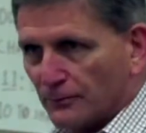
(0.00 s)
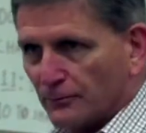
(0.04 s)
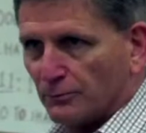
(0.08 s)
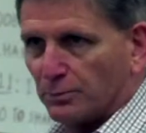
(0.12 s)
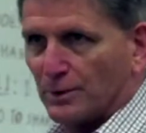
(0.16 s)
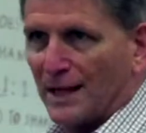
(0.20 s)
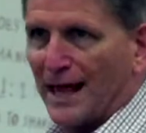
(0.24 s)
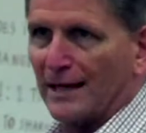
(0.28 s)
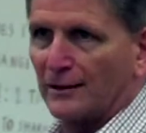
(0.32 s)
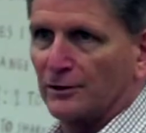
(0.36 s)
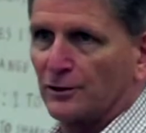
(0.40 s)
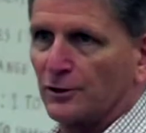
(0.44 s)

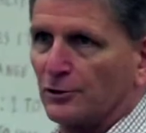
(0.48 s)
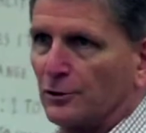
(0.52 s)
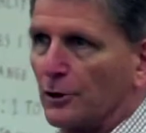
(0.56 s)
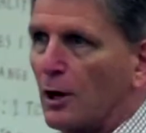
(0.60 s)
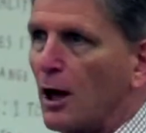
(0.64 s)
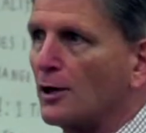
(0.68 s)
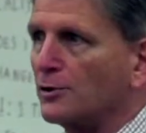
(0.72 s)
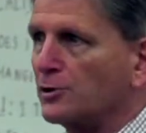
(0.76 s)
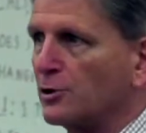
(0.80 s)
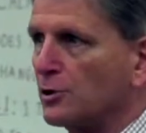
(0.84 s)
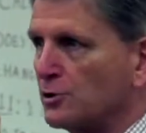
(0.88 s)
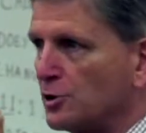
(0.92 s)
black letter
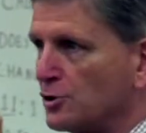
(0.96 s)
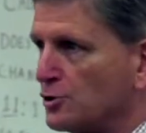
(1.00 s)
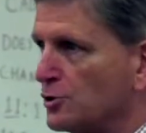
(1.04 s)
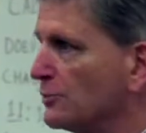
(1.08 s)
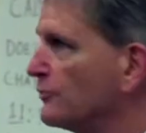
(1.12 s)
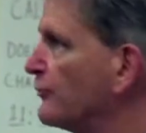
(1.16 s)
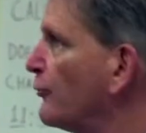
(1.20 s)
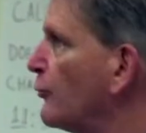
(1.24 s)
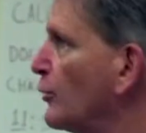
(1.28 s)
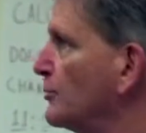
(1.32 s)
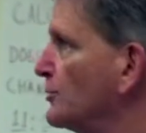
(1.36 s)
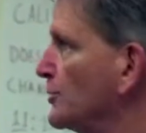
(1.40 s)
law says you
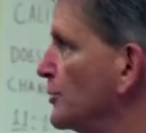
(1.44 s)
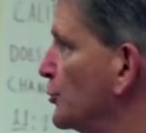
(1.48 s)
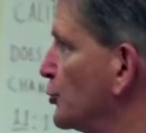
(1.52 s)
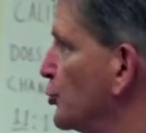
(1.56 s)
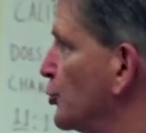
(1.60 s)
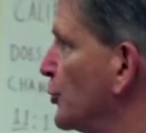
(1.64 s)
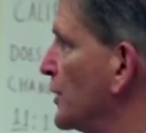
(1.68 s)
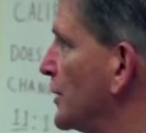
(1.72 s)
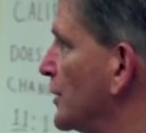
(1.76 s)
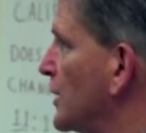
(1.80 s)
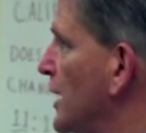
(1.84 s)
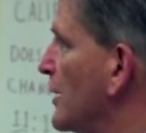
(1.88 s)
just formed an
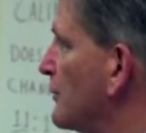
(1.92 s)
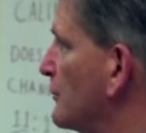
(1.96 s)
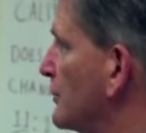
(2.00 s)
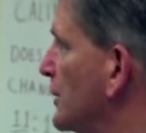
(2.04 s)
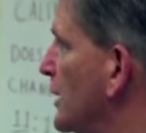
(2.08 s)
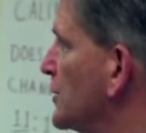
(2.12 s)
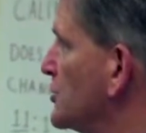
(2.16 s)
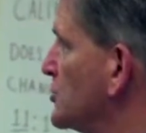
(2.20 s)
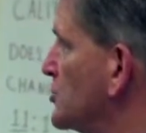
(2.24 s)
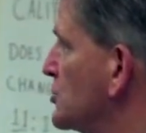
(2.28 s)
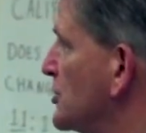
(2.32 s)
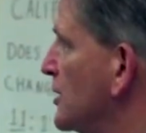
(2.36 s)
attorney-client
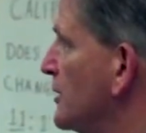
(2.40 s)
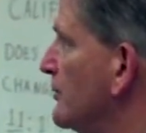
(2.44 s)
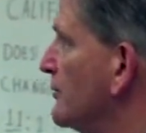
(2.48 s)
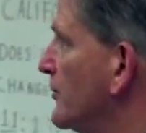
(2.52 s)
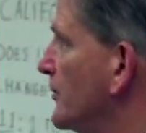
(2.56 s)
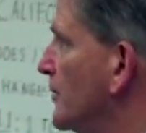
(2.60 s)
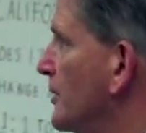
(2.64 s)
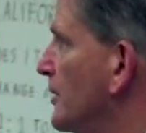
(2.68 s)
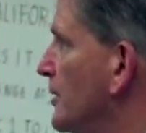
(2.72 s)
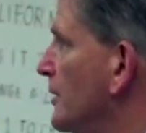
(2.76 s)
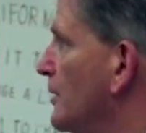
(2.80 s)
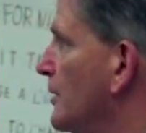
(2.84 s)
relationship.
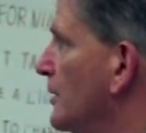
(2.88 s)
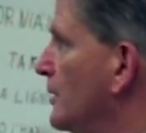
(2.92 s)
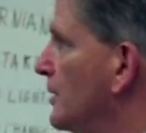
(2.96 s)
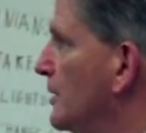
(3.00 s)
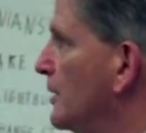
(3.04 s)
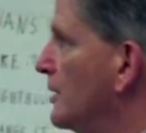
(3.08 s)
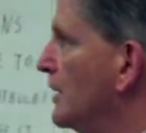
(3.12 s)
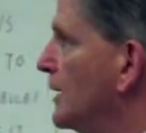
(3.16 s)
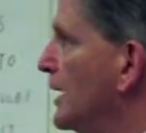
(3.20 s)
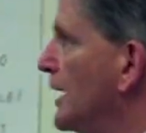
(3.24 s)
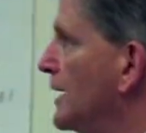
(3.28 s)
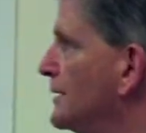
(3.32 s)

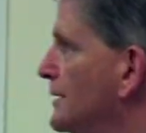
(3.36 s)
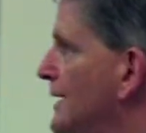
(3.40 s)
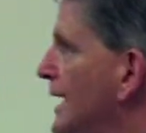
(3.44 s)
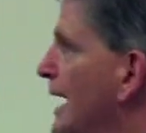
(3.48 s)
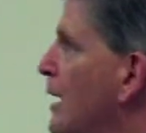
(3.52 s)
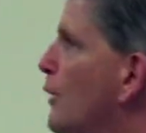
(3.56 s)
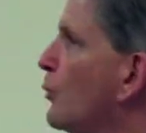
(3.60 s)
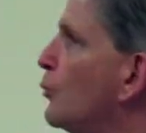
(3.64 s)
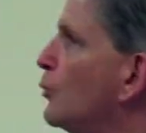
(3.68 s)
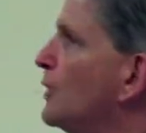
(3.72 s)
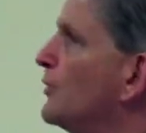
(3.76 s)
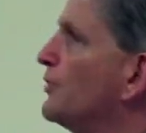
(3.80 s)
And
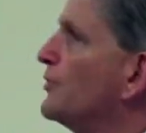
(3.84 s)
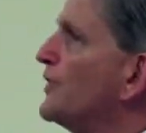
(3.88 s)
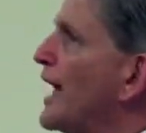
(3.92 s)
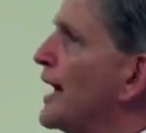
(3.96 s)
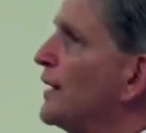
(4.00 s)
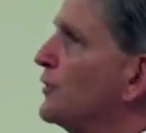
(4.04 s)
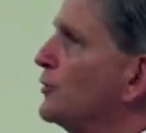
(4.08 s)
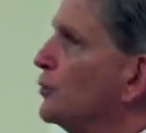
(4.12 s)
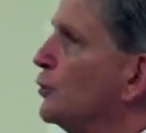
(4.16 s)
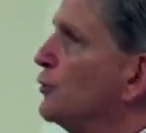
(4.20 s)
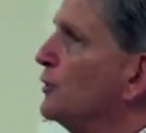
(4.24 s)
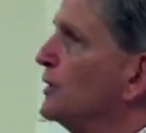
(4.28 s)
now with
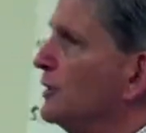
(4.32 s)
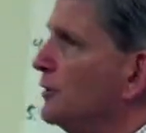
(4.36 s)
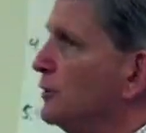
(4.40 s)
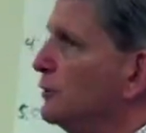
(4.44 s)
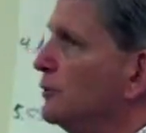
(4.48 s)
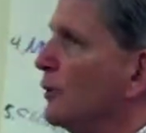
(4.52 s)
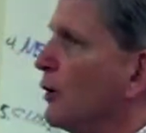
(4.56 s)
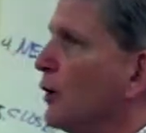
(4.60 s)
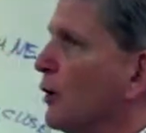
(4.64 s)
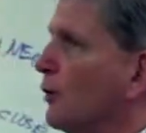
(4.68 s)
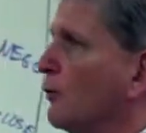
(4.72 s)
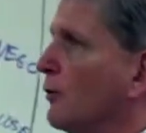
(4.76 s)
that duty,
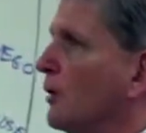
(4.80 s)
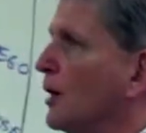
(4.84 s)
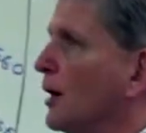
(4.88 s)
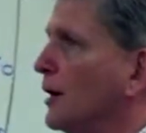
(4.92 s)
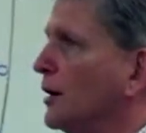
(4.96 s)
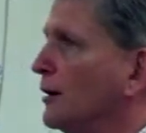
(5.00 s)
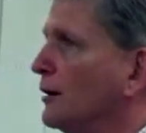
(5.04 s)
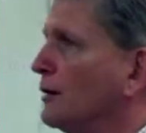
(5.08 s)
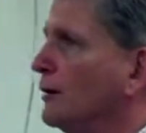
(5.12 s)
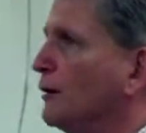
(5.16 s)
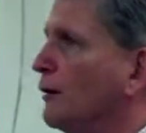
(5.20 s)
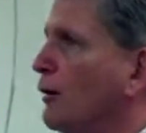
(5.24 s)
you owe
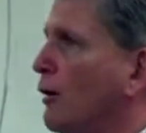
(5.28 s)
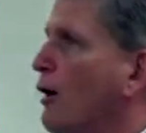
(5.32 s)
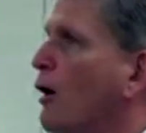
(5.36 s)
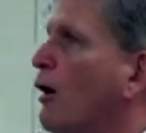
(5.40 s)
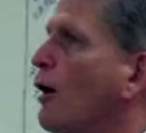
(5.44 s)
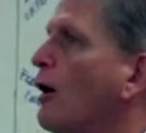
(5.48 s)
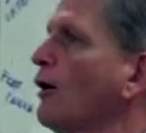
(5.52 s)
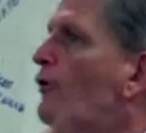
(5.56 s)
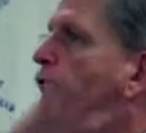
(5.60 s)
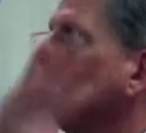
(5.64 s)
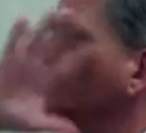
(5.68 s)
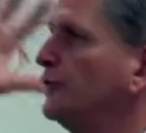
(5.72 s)
what?
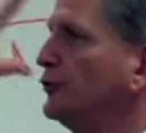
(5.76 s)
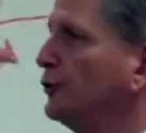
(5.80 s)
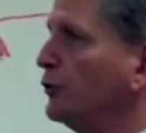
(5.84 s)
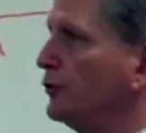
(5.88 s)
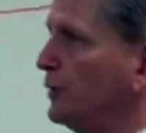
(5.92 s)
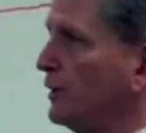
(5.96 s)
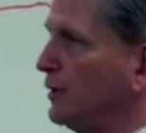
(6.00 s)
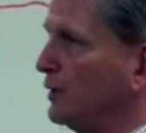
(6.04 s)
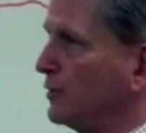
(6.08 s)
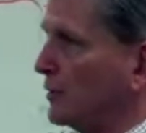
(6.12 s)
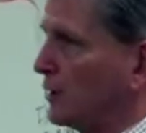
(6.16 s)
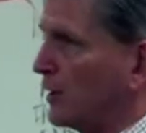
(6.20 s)
All the
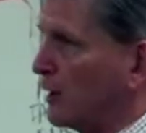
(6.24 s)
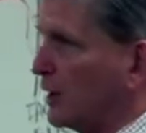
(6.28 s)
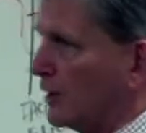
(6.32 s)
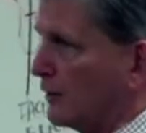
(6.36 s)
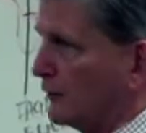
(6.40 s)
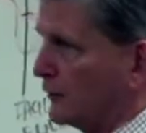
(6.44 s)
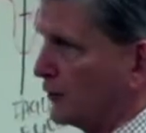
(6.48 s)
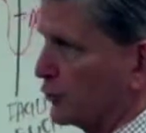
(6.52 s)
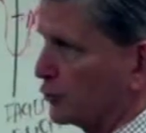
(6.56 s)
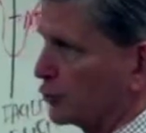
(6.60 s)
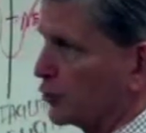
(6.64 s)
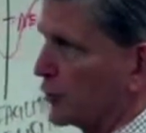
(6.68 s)
duties
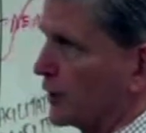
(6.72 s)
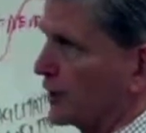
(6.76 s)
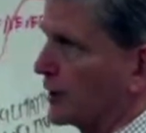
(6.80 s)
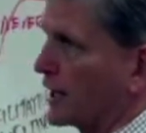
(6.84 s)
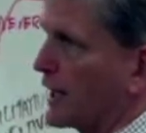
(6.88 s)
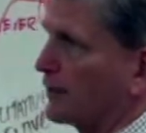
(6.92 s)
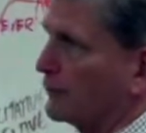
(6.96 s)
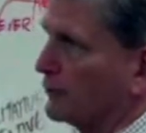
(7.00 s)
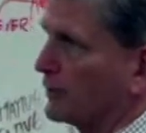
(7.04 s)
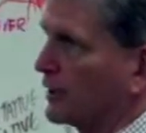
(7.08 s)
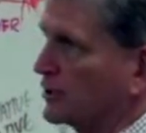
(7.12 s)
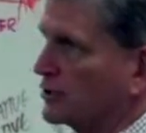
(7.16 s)
of an
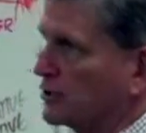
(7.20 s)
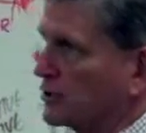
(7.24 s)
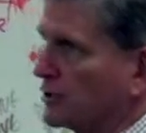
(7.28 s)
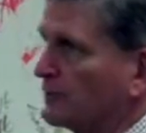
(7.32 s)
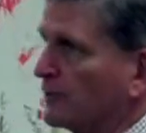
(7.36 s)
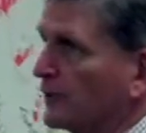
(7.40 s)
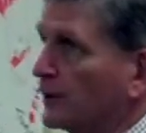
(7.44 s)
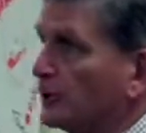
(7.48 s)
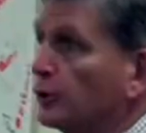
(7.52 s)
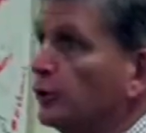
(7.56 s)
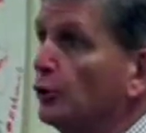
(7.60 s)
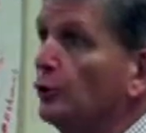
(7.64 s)
attorney-client
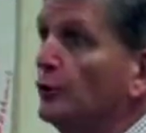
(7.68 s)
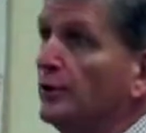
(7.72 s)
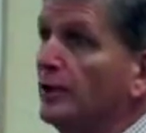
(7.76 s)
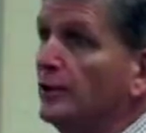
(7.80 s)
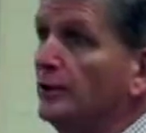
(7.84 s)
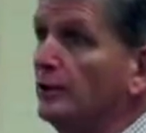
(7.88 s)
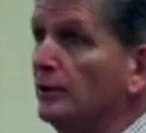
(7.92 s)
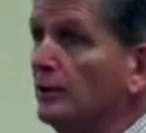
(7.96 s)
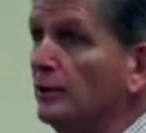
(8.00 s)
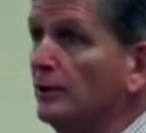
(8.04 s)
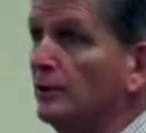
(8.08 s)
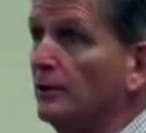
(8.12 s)
relationship,
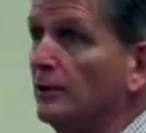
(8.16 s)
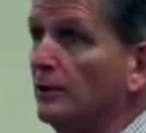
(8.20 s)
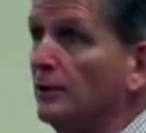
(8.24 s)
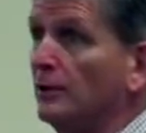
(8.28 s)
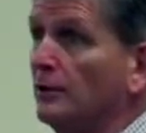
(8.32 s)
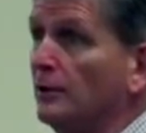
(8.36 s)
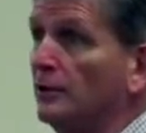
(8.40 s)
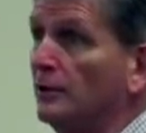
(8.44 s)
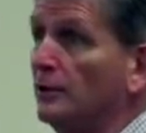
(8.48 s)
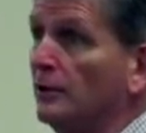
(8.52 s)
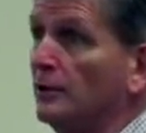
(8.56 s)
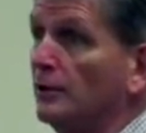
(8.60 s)
including
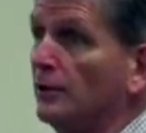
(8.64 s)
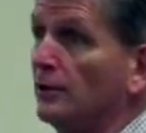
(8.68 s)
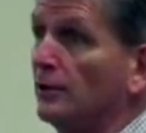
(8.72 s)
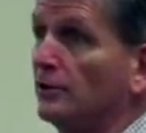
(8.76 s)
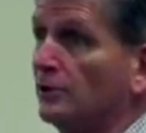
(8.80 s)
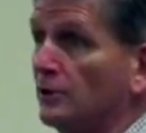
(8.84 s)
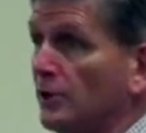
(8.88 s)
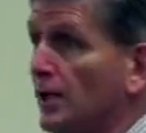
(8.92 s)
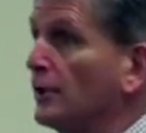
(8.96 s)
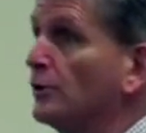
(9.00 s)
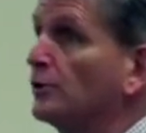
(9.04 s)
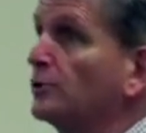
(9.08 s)

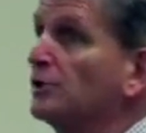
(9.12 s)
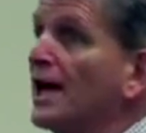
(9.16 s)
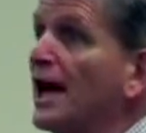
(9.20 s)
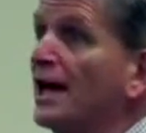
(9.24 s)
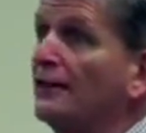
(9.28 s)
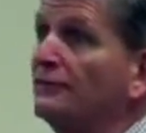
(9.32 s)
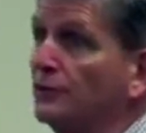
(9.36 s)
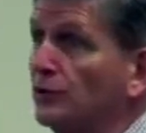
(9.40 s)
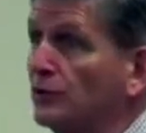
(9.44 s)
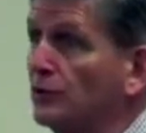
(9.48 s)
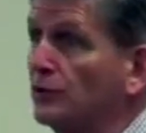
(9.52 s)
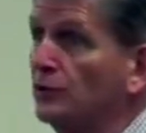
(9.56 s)
zealous
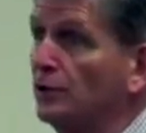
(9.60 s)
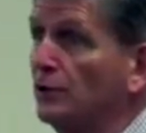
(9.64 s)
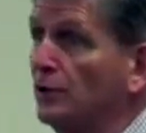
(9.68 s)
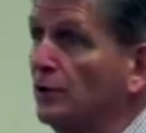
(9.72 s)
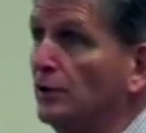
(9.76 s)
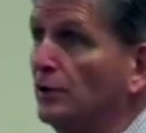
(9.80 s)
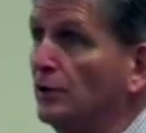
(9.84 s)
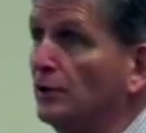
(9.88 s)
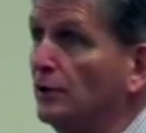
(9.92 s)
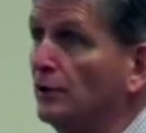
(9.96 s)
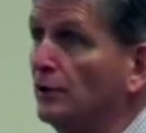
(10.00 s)
advocacy.